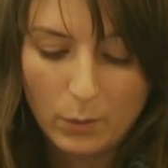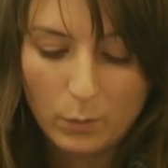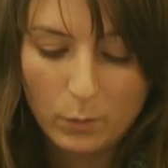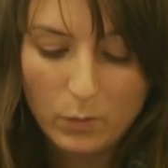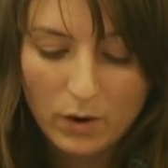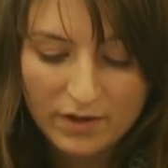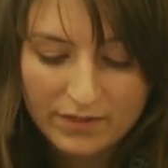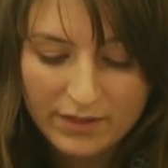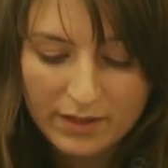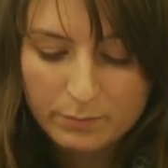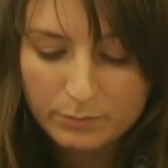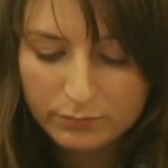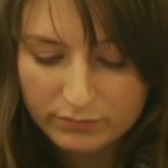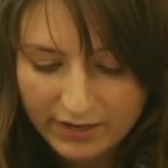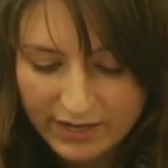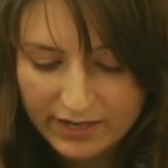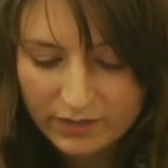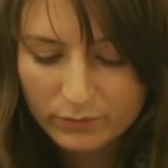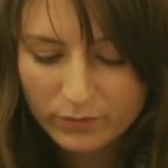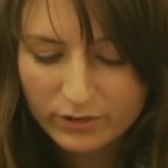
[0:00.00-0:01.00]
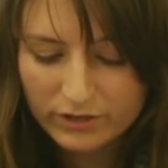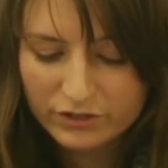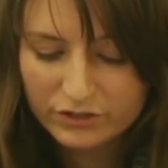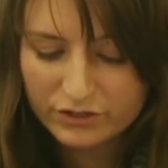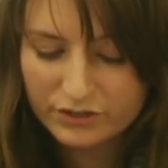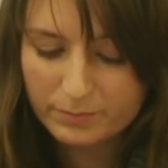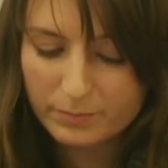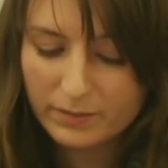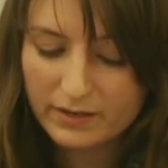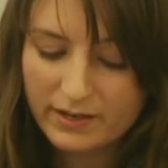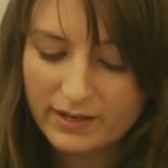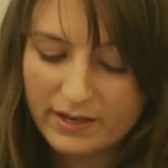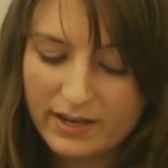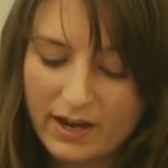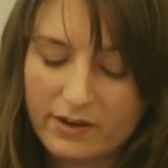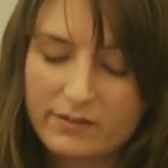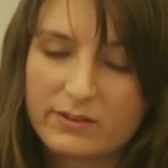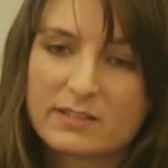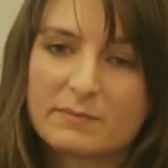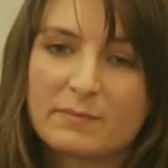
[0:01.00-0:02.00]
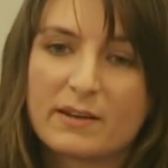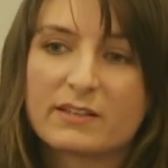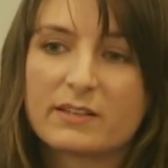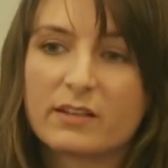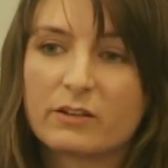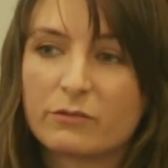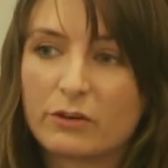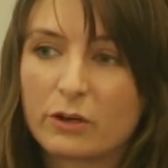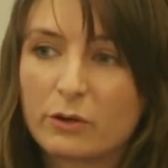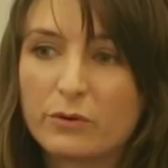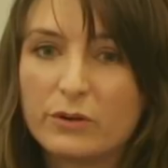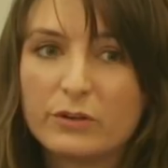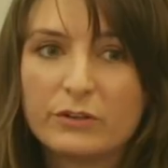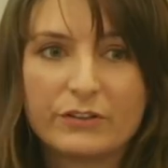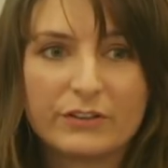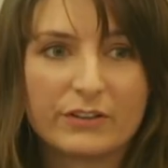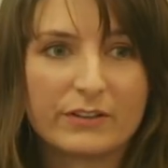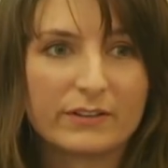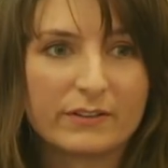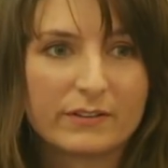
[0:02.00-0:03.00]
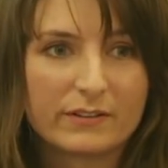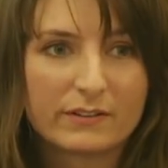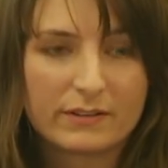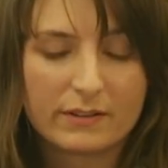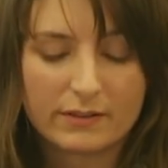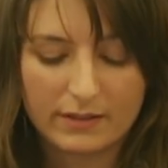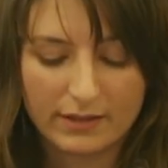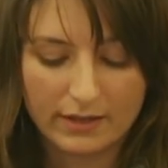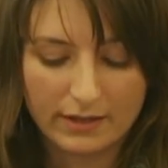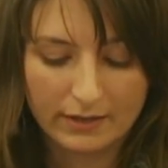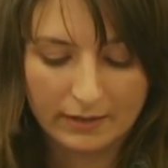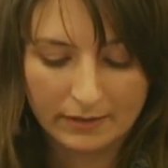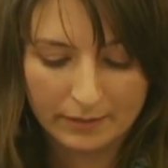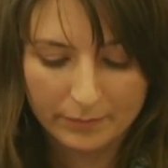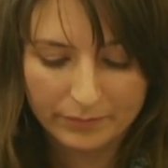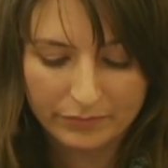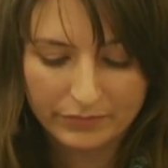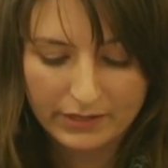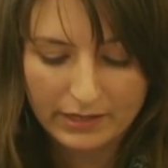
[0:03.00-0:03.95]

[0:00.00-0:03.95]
Were they brainwashed by charismatic recruiters then?